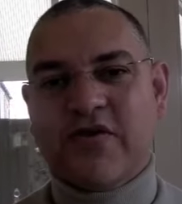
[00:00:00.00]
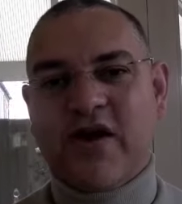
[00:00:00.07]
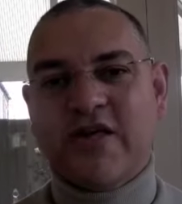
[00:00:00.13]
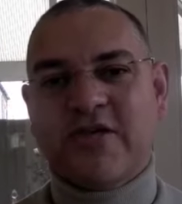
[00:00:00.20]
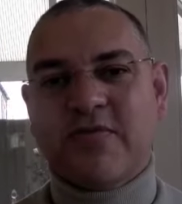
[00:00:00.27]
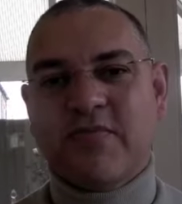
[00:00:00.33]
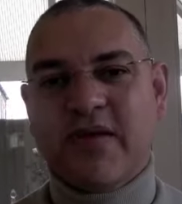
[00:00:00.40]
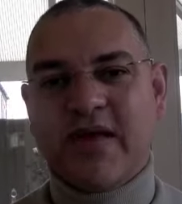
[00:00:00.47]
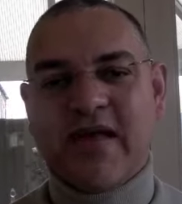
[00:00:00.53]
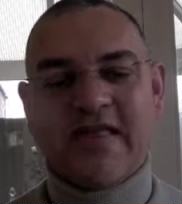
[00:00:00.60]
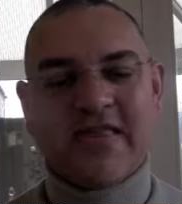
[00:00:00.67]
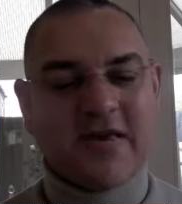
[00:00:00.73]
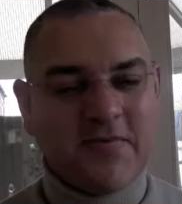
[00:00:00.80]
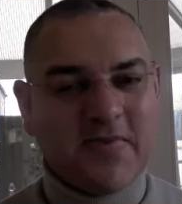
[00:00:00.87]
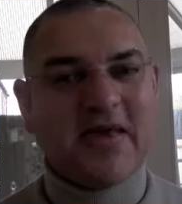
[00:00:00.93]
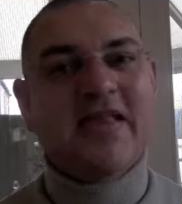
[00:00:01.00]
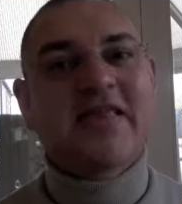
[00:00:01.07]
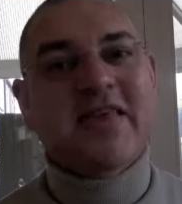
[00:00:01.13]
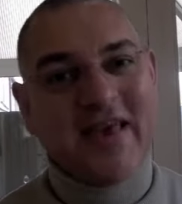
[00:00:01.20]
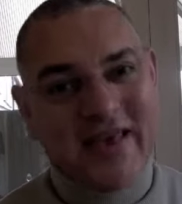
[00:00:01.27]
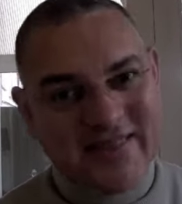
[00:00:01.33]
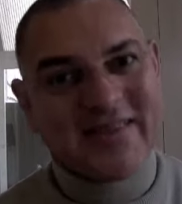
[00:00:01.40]
creation begins, it
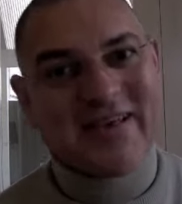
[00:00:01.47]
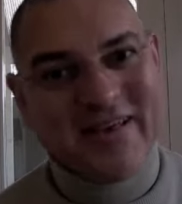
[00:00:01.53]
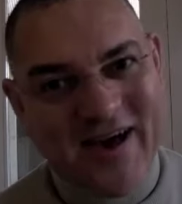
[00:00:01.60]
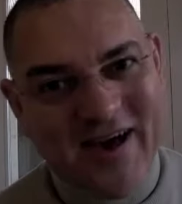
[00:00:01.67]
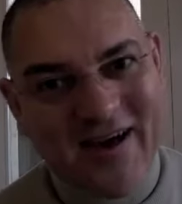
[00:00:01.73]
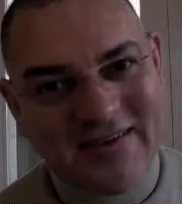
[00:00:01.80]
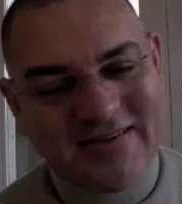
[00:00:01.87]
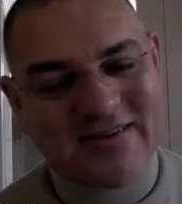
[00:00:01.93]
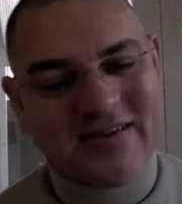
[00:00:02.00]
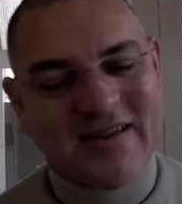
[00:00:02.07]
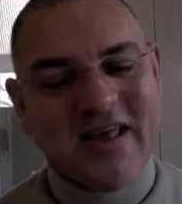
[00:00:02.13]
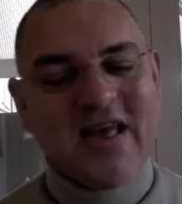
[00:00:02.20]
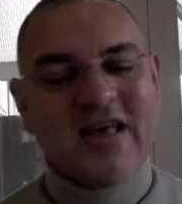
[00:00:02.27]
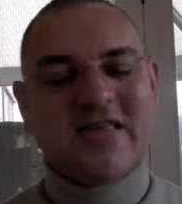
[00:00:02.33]
begins in the garden.